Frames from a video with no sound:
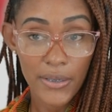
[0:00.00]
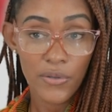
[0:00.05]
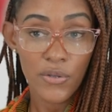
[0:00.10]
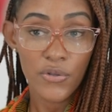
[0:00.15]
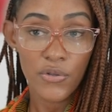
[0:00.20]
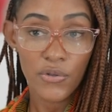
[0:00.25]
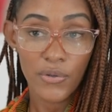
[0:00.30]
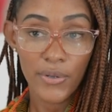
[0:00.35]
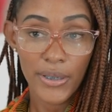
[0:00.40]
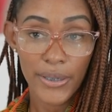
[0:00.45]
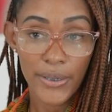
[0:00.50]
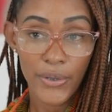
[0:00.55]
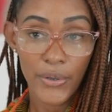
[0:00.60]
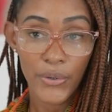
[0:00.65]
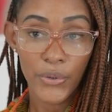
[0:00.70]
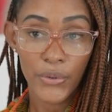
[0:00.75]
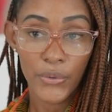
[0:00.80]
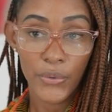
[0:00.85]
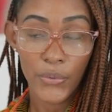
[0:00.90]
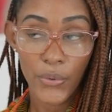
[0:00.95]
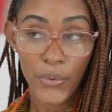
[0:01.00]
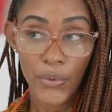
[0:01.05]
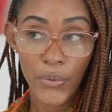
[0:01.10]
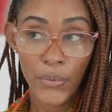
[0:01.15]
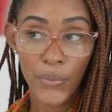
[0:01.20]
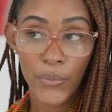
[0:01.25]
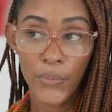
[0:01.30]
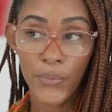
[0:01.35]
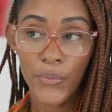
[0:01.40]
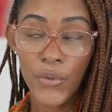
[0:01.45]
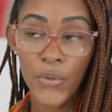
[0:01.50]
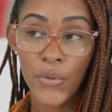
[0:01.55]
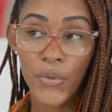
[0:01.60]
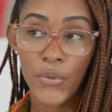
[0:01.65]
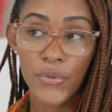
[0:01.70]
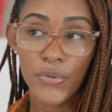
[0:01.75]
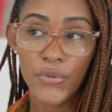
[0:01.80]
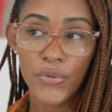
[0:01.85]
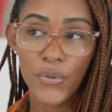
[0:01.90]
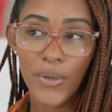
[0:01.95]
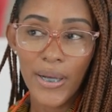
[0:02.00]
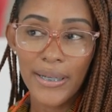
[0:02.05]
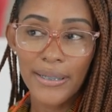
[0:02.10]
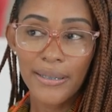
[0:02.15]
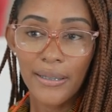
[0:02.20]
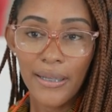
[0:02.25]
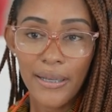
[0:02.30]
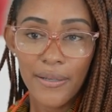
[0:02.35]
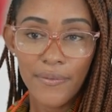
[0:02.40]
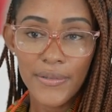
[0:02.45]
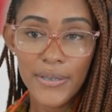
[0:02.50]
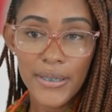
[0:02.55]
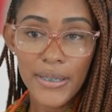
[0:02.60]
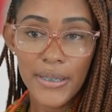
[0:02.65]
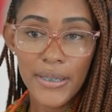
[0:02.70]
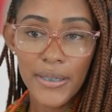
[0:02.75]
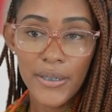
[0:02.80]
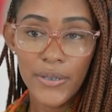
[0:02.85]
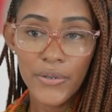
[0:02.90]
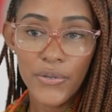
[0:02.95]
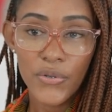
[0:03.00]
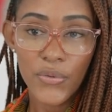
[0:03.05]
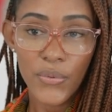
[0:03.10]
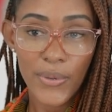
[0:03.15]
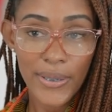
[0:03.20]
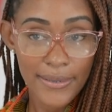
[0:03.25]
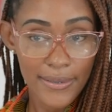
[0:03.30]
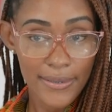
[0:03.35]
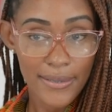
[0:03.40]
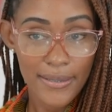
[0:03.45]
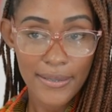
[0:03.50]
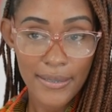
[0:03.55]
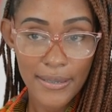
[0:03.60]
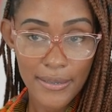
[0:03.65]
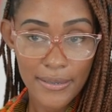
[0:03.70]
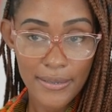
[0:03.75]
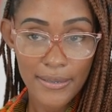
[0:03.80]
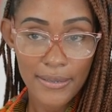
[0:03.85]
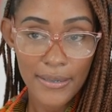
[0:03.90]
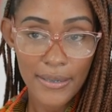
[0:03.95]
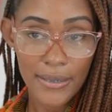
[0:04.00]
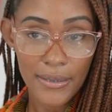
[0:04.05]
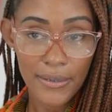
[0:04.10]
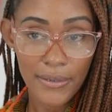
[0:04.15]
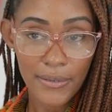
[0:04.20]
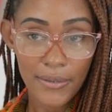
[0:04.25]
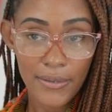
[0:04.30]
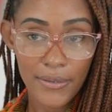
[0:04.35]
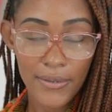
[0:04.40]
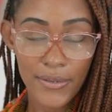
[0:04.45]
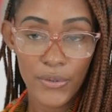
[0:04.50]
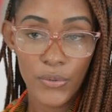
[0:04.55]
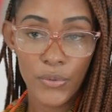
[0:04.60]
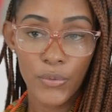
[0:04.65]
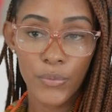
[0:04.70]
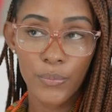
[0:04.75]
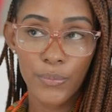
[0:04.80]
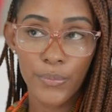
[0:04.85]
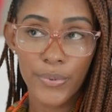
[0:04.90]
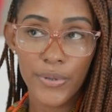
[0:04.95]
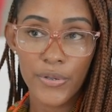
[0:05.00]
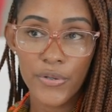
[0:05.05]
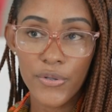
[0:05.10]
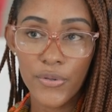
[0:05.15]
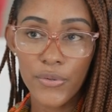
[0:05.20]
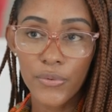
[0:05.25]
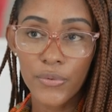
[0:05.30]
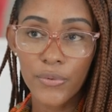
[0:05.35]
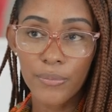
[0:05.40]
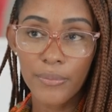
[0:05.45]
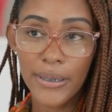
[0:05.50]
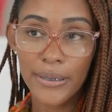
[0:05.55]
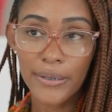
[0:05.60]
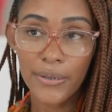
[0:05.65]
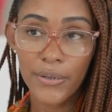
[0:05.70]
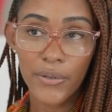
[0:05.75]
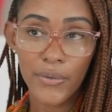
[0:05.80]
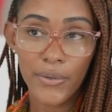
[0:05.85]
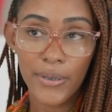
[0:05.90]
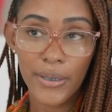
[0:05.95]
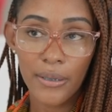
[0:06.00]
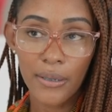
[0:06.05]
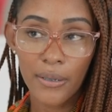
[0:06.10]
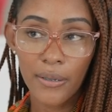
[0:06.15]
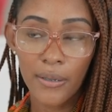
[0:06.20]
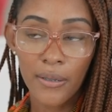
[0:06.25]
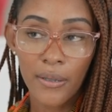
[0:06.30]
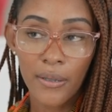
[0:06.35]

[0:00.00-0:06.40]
industry here could grow. So I left in 2016 to pursue my degree